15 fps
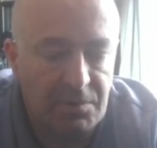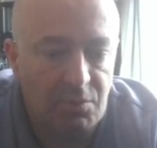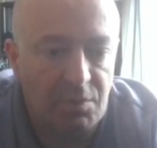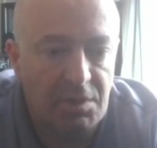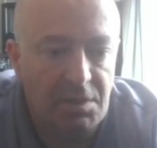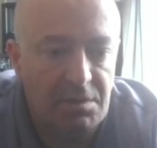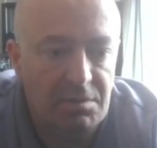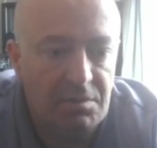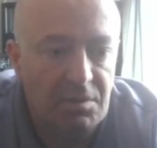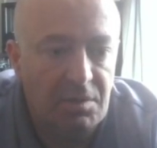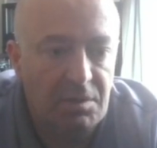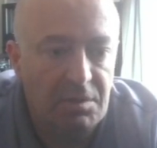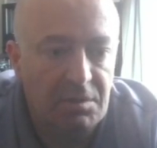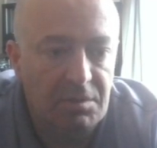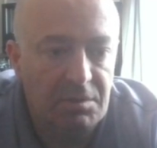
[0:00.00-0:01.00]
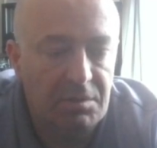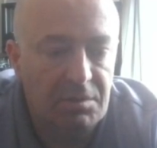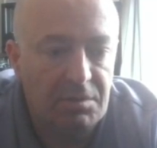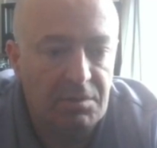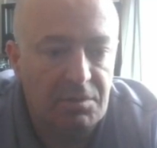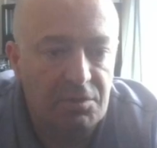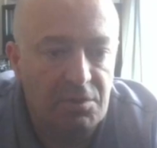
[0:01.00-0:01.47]
Okay?
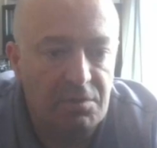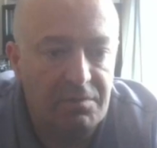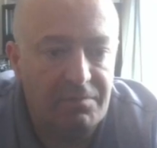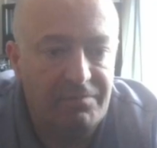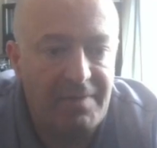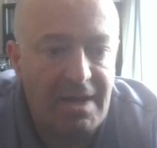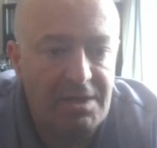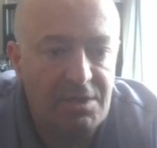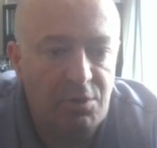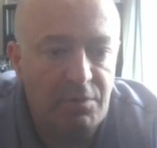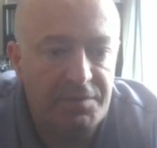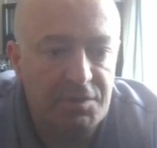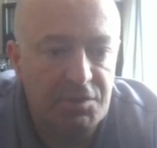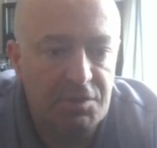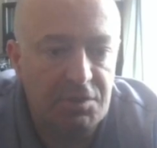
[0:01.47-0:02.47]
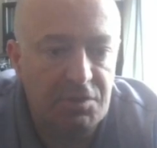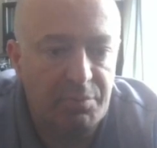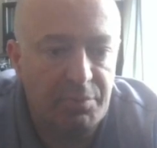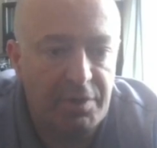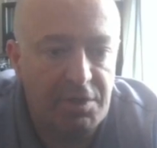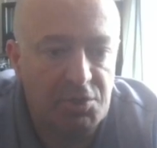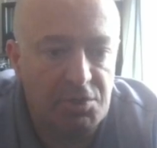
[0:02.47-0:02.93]
So the value of this
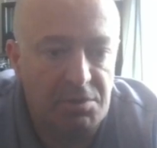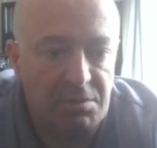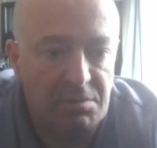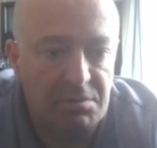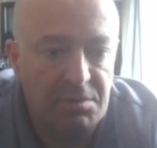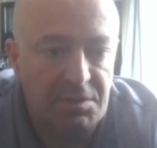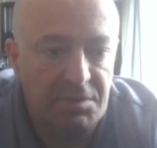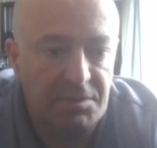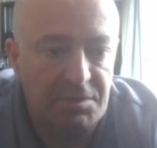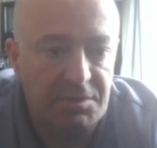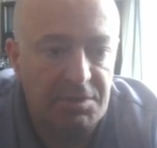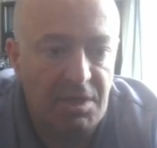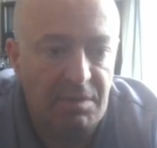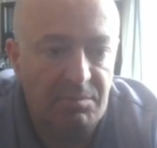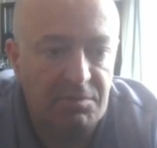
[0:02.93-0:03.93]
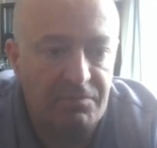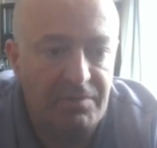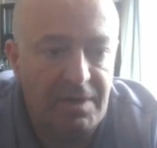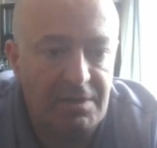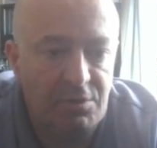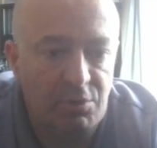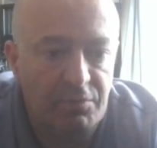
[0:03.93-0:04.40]
expression is the same as
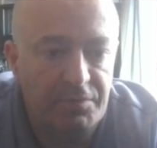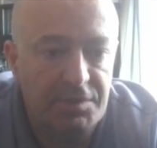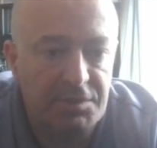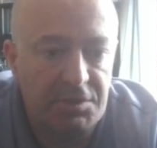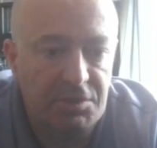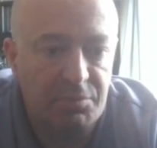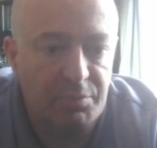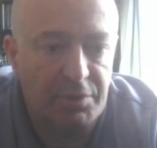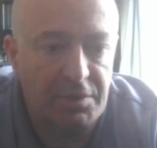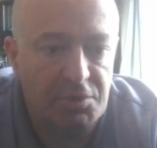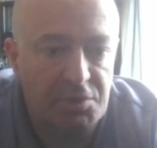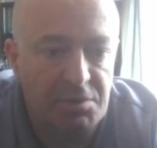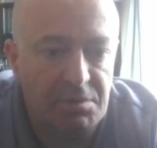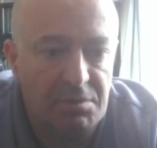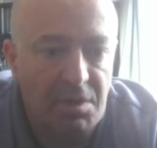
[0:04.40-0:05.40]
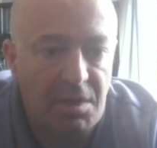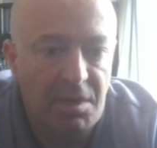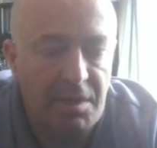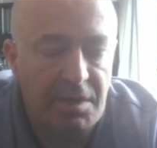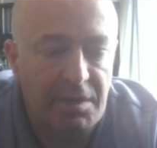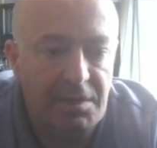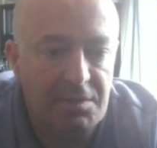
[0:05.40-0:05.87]
value of this expression.
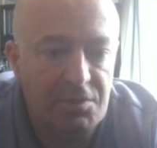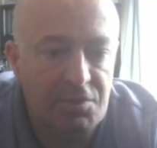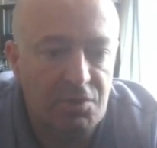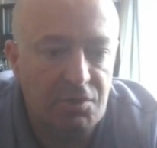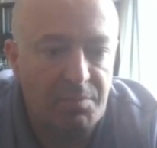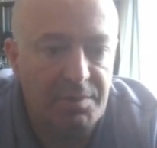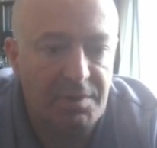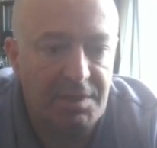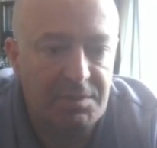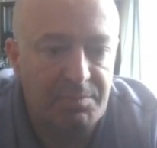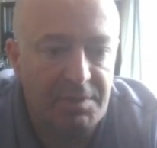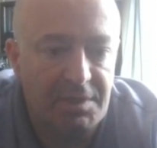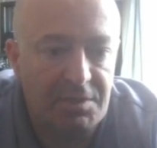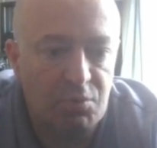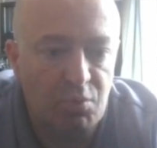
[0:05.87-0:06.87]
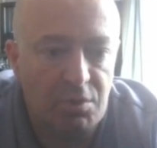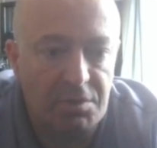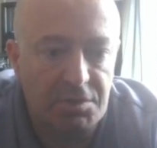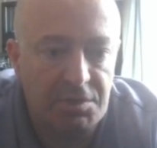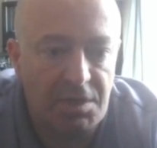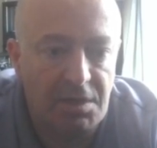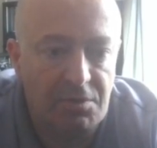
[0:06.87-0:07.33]
It just plus plus
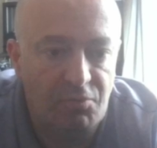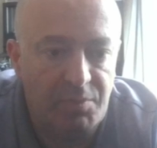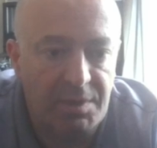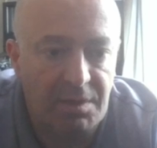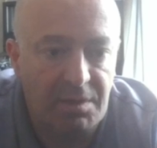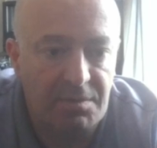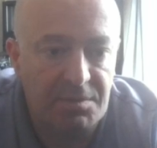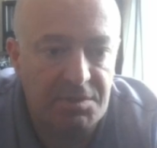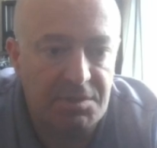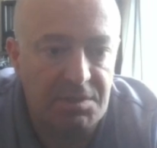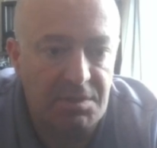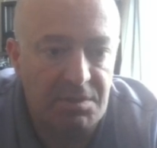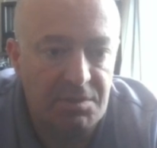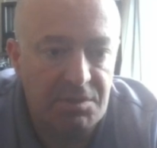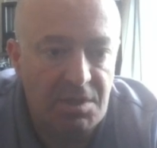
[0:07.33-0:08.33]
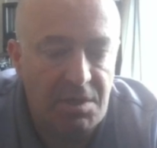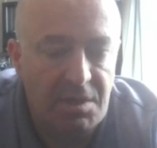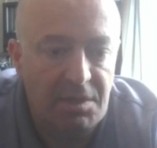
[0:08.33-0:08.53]
works kind of behind the scenes.